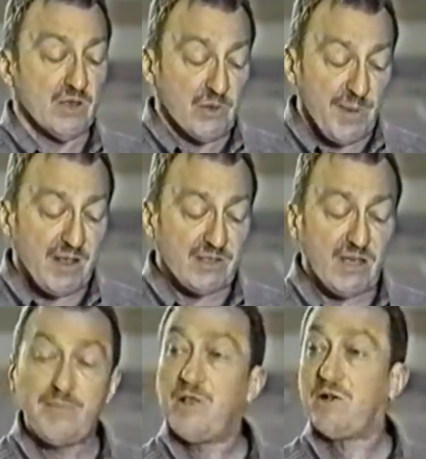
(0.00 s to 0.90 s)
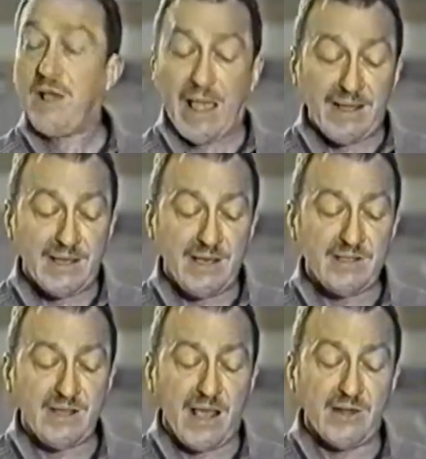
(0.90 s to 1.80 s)
To me, it seemed that her
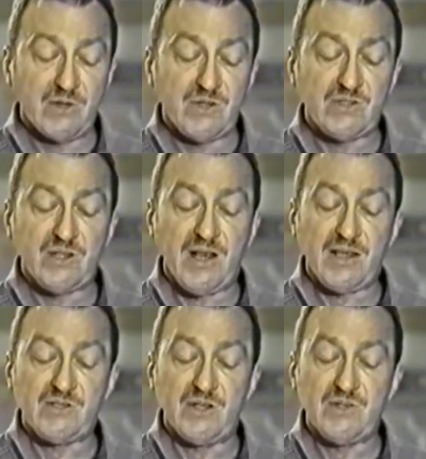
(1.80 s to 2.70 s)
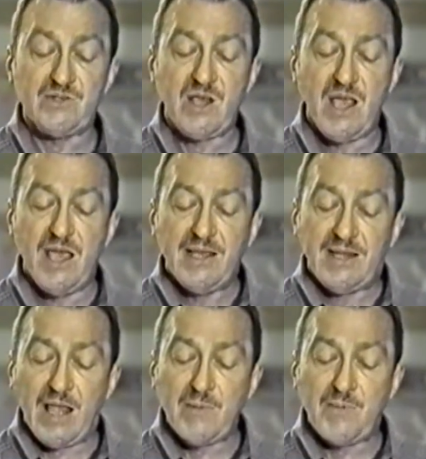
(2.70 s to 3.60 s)
agonies and her disconnections
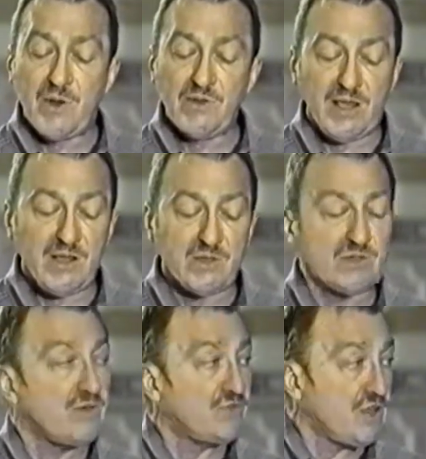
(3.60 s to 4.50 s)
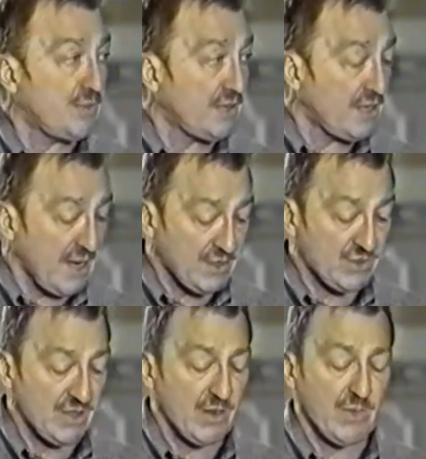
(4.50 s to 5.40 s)
came upon the heels of some
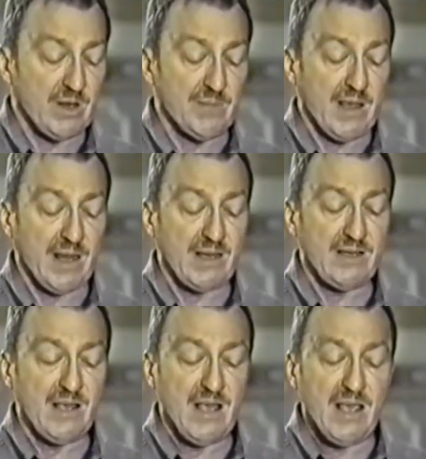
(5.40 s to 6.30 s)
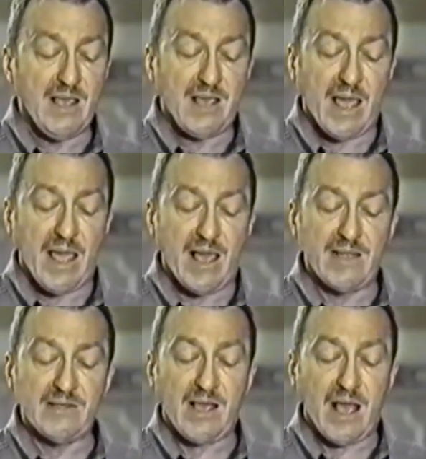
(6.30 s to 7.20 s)
connection that we had made,
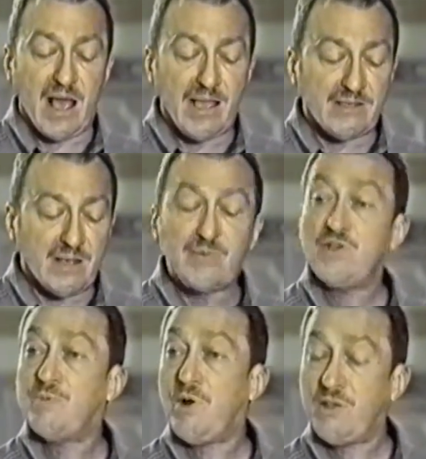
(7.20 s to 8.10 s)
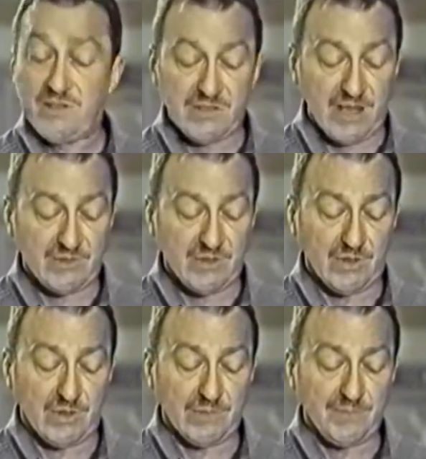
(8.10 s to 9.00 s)
and I attempted to point this out to
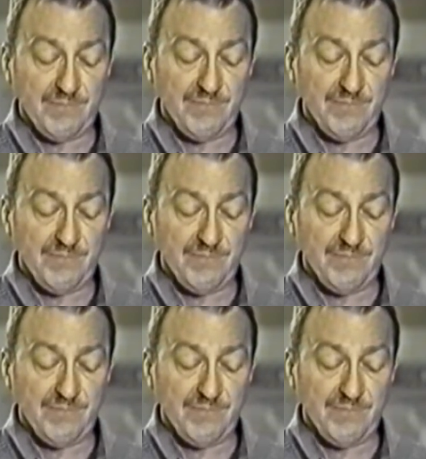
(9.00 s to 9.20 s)
her.